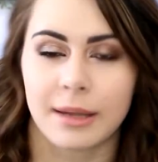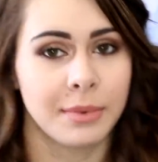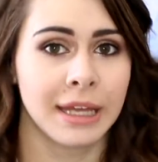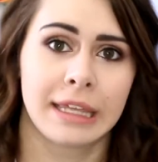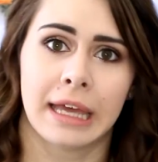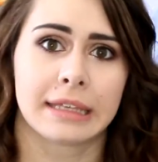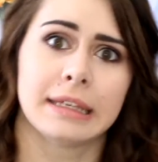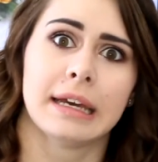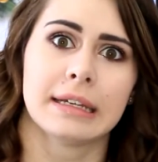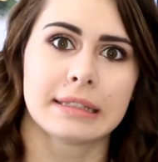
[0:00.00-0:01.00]
I'm like, heck
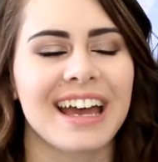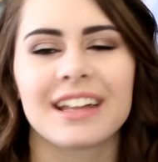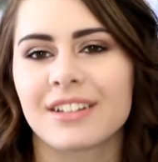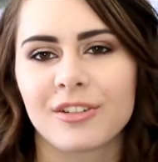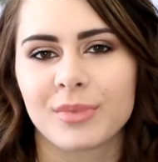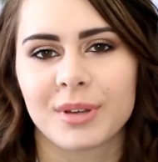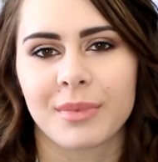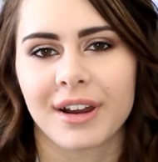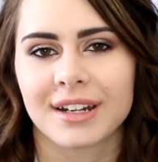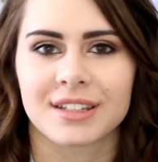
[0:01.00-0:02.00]
yes. I love being
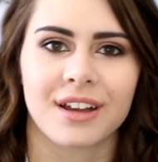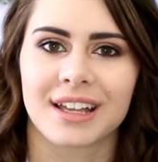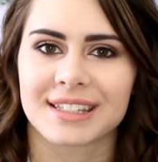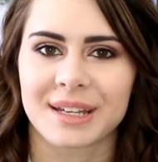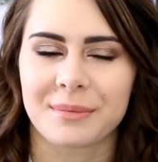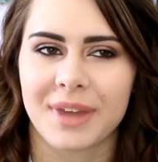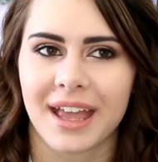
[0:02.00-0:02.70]
married. It's awesome.